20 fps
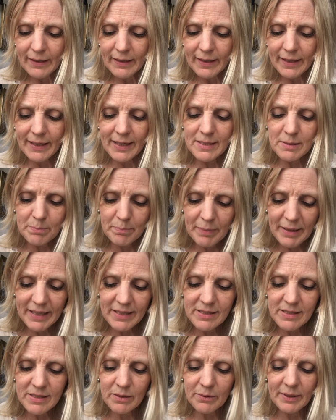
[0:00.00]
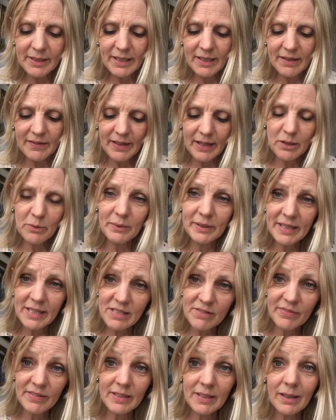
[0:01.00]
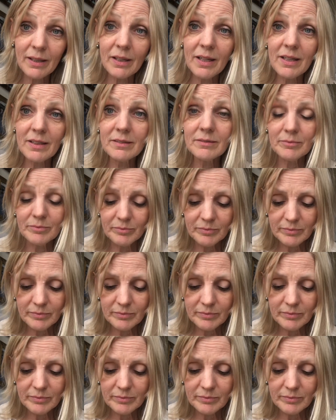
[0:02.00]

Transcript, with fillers: It has benzoin. The other one has vanilla.